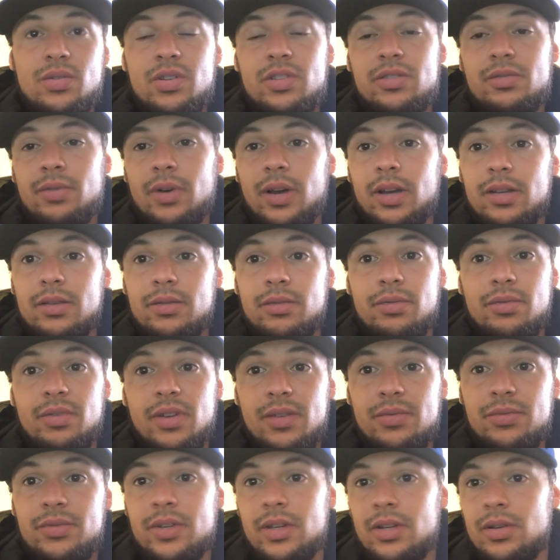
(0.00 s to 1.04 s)
he's fucking
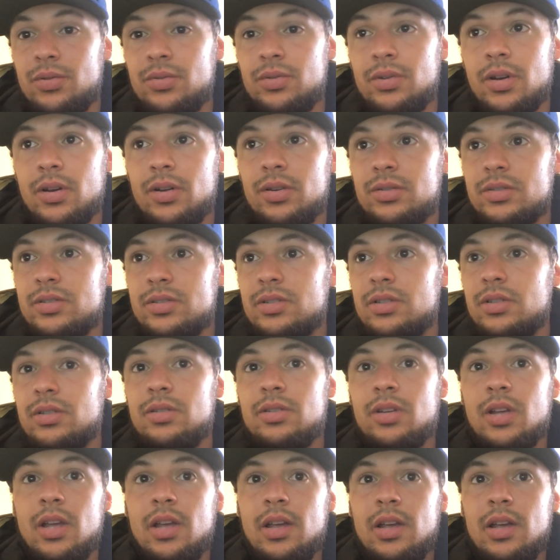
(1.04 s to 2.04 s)
50. Who knows, dude?